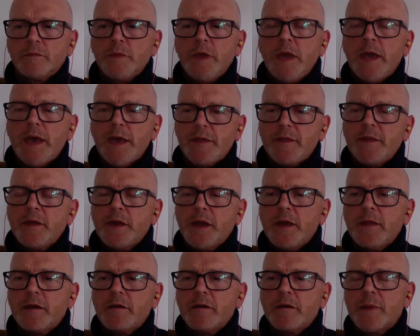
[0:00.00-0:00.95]
Yeah,
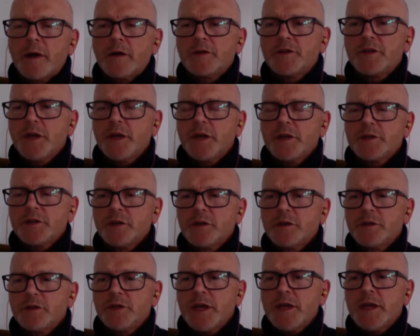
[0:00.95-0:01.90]
thereabouts. Yeah, so
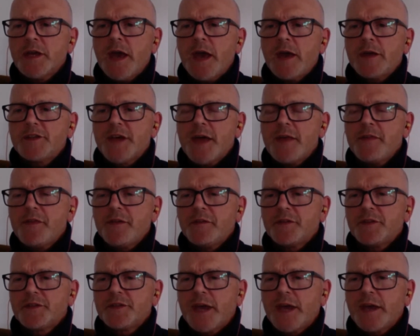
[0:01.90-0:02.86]
yeah, a tenth of a
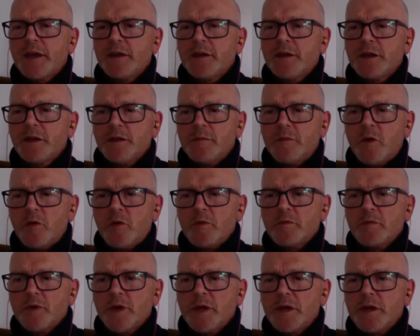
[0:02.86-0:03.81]
second at the moment.
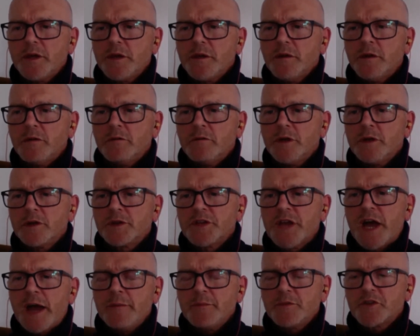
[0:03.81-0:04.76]
We can do a
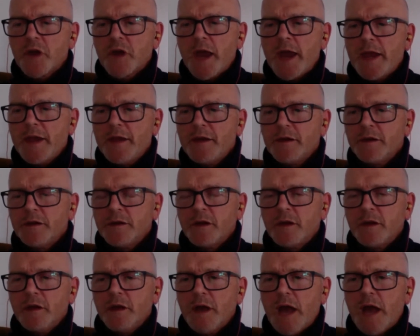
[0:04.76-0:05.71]
real-time train
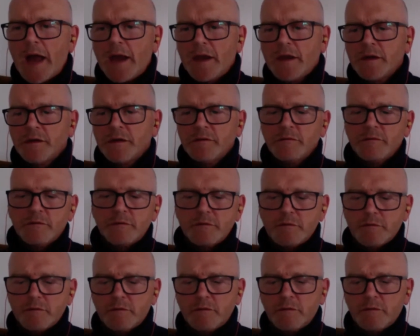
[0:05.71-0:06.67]
and
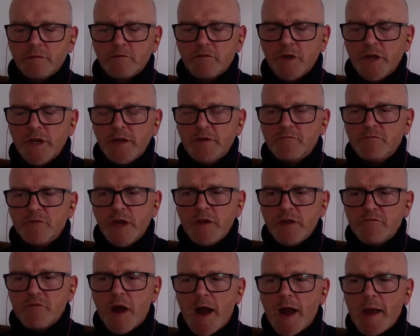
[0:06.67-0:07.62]

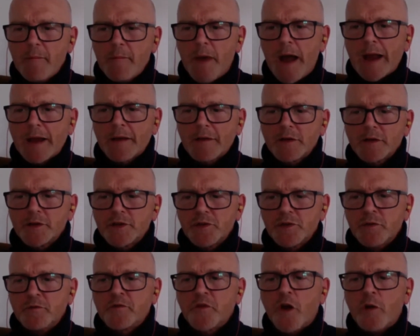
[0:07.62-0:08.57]
read write back to
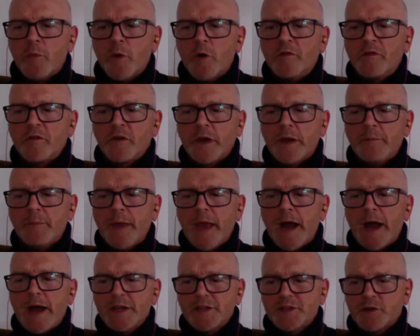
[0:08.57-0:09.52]
and from over
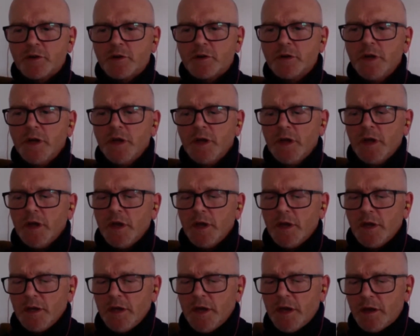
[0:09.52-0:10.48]
API. So,
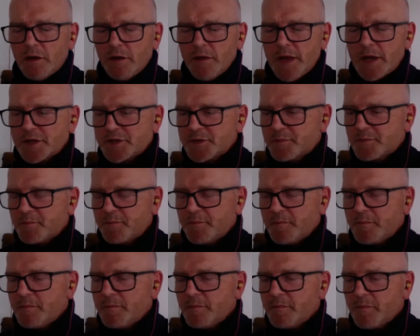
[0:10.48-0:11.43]
you know, and
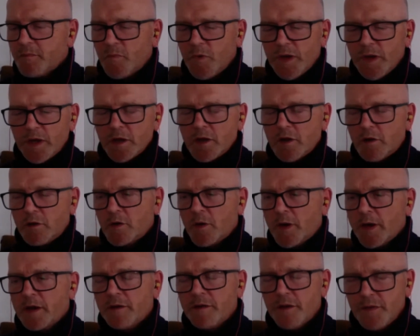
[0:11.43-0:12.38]
we can go
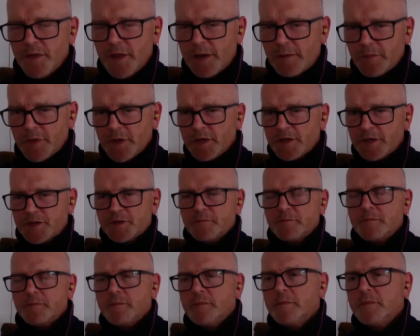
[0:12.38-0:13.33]
quicker than that, but it's,
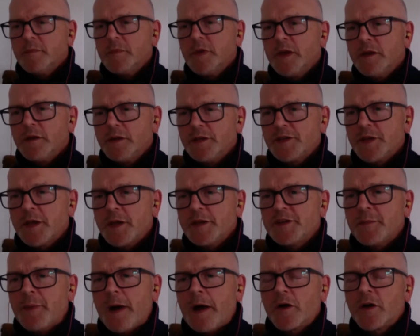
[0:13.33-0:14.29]
you know, it's
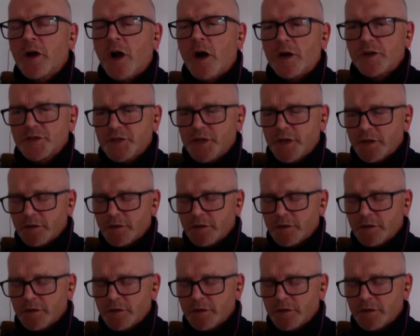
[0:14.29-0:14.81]
about cost. You know.